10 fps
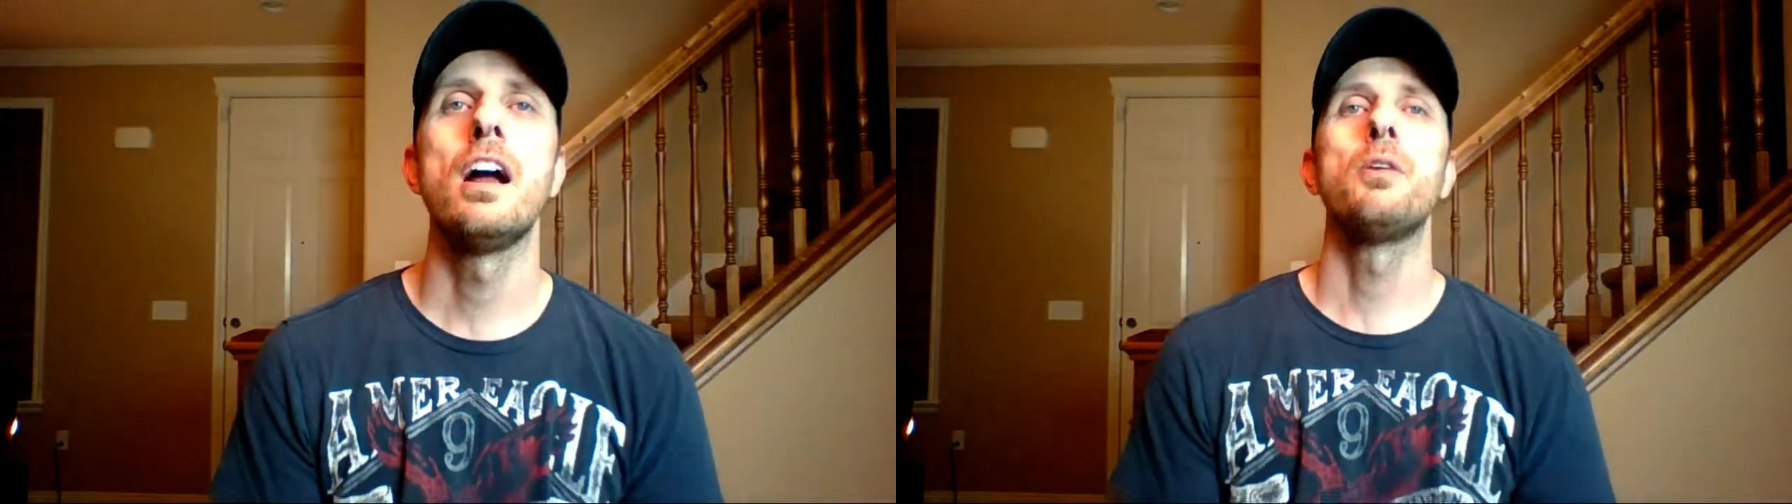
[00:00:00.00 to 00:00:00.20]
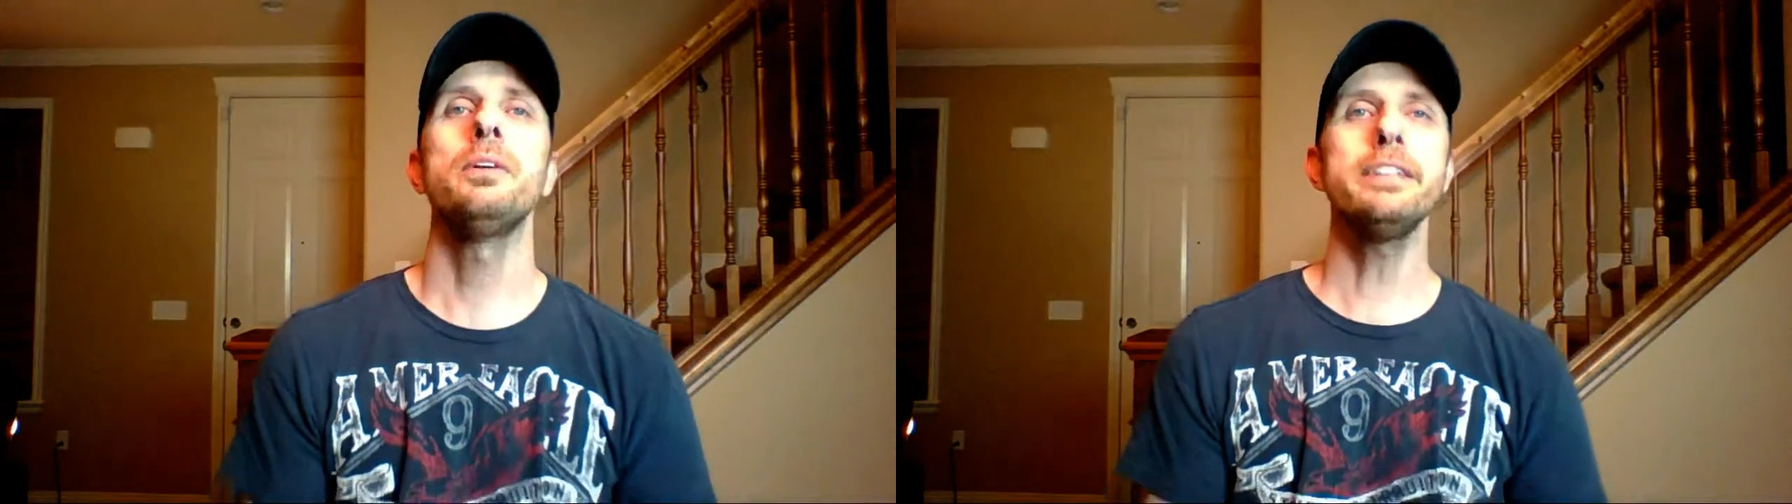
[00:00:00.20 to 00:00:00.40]

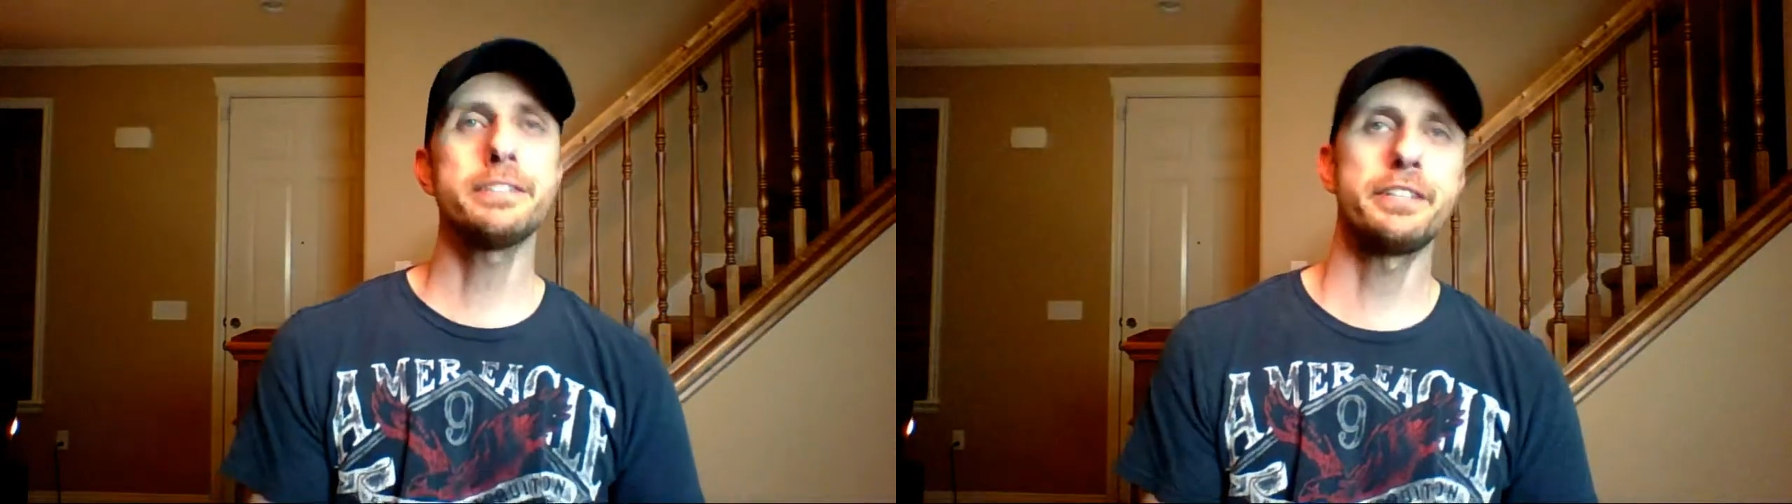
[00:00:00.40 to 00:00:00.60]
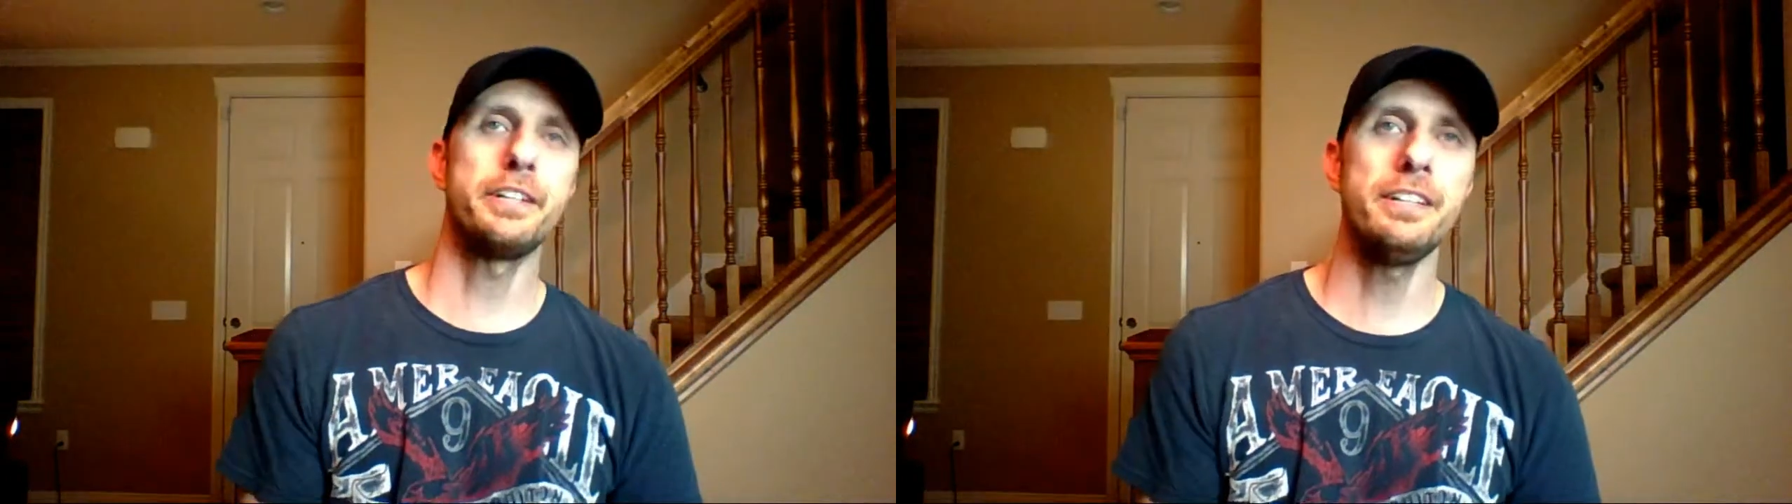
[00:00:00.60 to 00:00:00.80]
A
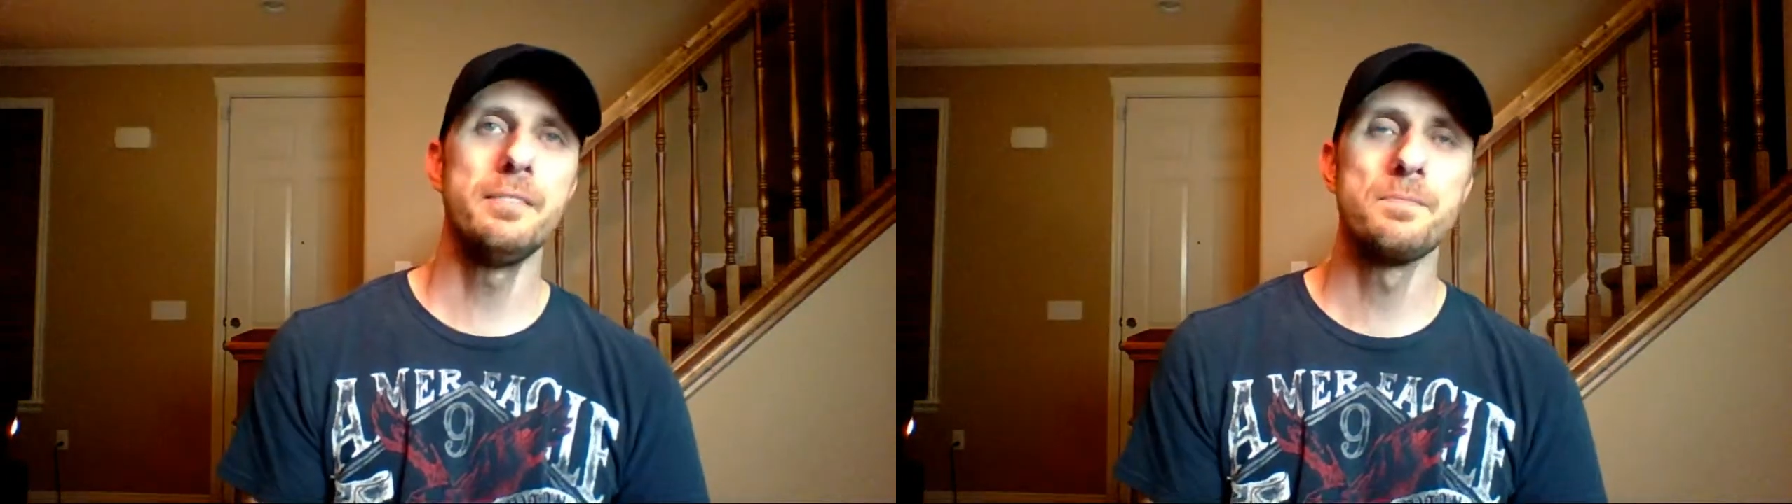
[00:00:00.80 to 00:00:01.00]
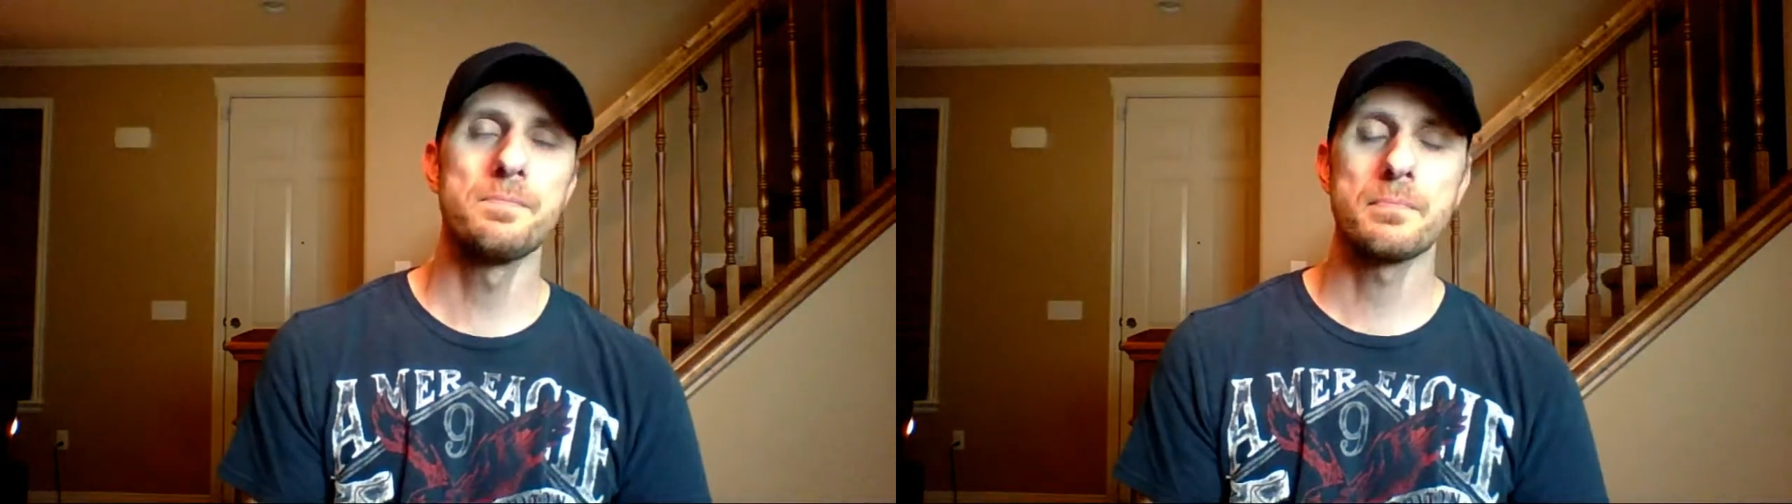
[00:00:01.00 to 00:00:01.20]

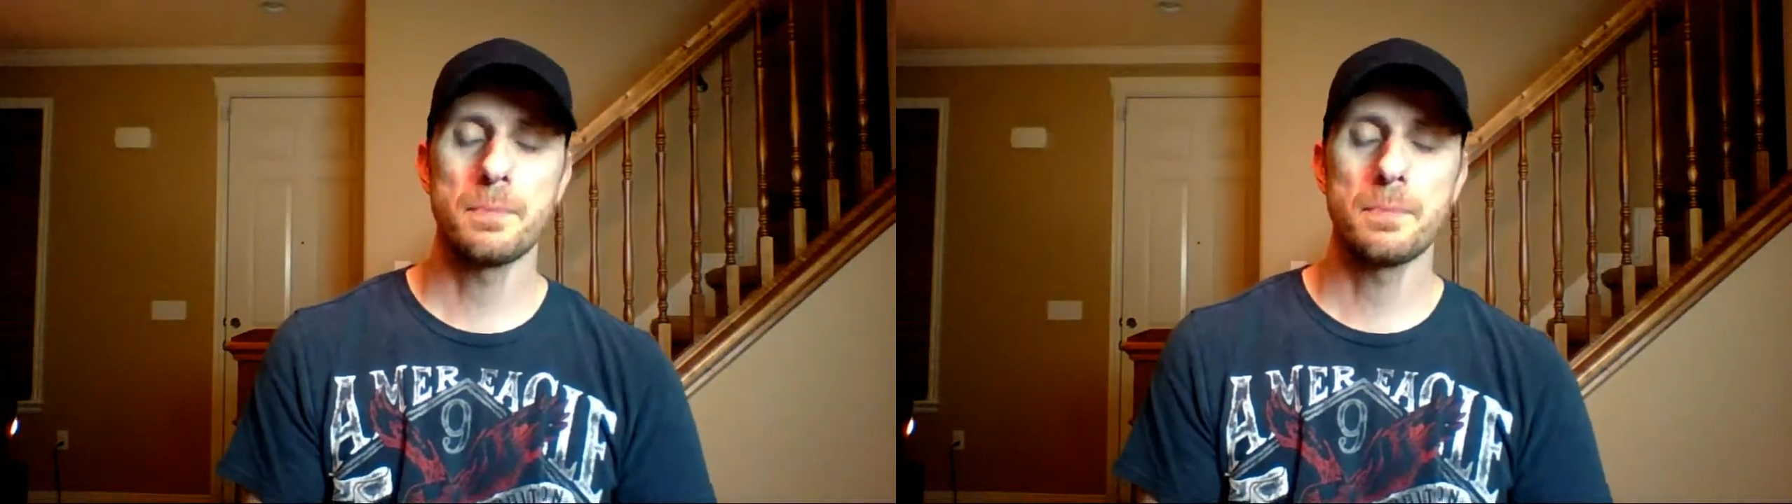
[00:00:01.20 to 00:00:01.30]
realtor